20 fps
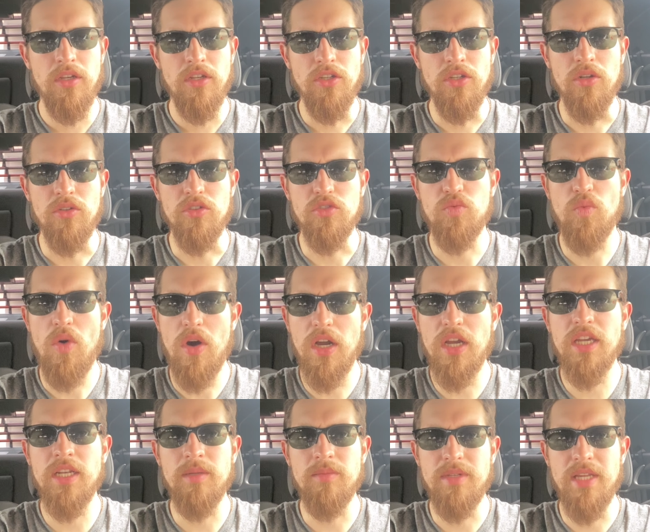you know, just
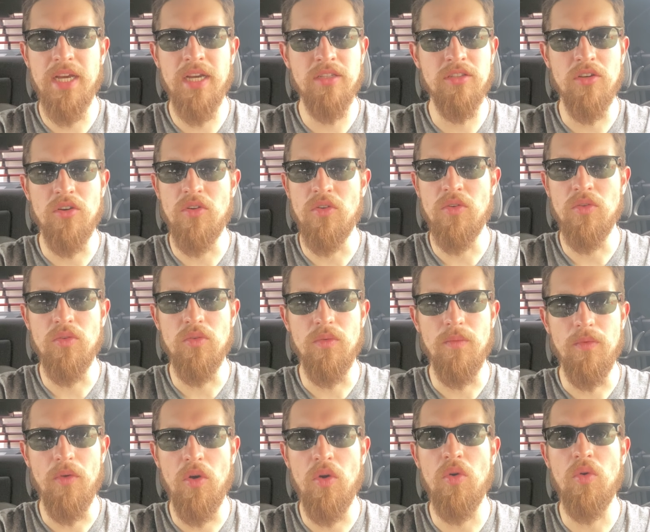walking him down the
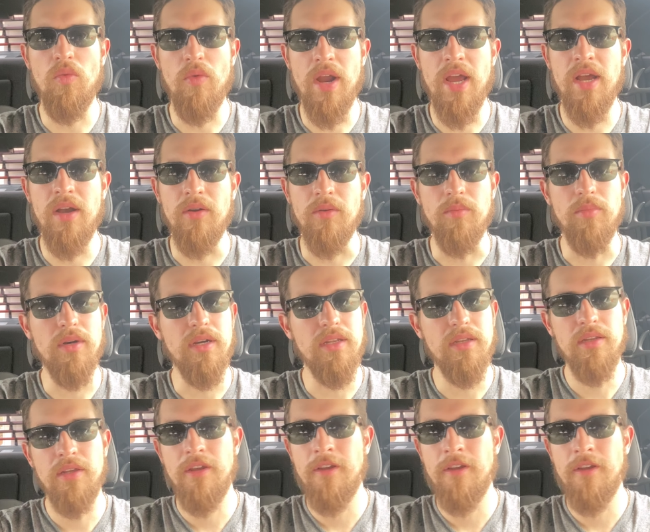whole round. But